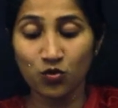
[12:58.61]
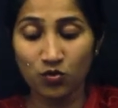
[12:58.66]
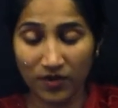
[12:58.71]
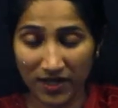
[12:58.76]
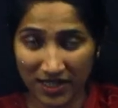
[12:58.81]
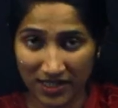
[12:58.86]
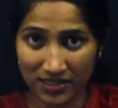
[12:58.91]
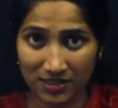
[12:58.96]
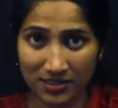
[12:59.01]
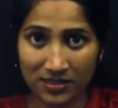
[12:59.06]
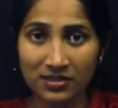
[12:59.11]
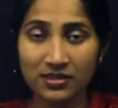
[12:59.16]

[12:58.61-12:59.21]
When